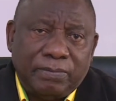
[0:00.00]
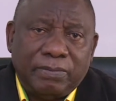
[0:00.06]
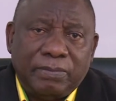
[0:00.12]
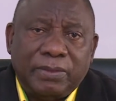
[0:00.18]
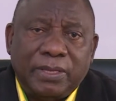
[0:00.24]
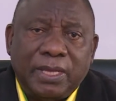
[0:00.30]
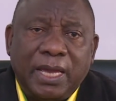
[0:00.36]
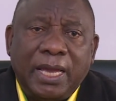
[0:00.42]

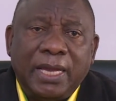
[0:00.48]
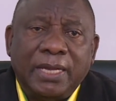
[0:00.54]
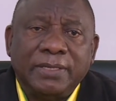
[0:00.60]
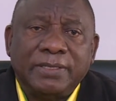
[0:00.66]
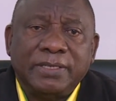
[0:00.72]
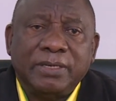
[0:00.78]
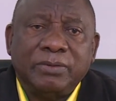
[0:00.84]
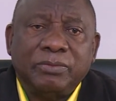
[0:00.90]
The
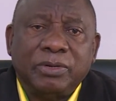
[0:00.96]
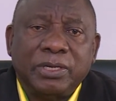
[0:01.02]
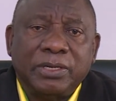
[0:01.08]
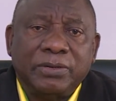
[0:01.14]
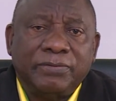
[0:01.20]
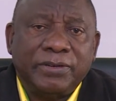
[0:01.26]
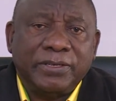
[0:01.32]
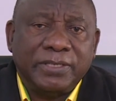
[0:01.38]
ANC will
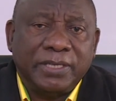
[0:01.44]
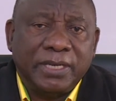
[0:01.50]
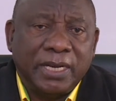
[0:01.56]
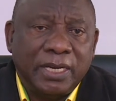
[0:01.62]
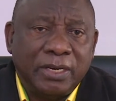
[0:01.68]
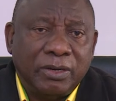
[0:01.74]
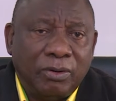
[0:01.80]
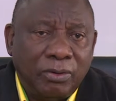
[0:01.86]

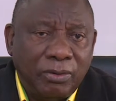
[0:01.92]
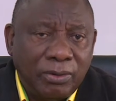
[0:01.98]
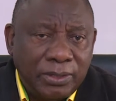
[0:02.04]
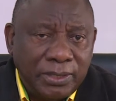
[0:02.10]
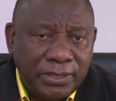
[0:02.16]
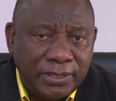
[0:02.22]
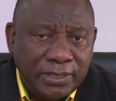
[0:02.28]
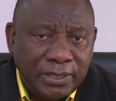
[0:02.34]
investigate all
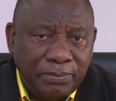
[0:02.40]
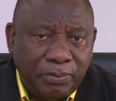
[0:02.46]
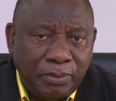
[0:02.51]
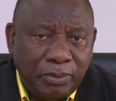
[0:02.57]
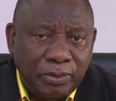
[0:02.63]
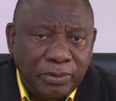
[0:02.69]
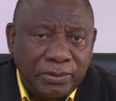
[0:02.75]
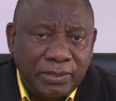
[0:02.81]
these
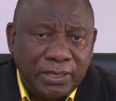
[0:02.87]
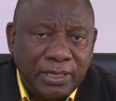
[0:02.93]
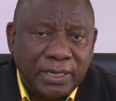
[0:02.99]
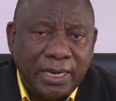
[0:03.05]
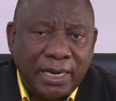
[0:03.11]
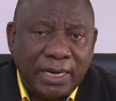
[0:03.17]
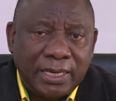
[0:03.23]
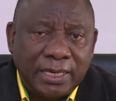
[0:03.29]
reports and
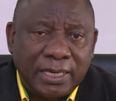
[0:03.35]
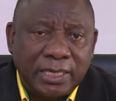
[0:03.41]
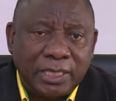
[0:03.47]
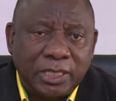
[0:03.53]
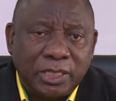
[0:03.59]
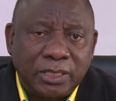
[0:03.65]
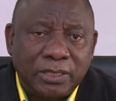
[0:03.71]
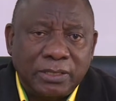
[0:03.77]

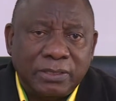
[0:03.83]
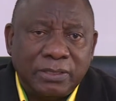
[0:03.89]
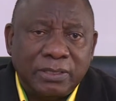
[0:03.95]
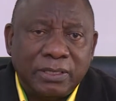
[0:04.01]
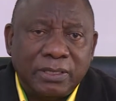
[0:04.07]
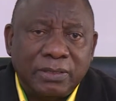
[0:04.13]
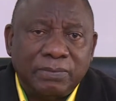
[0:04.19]
allegations.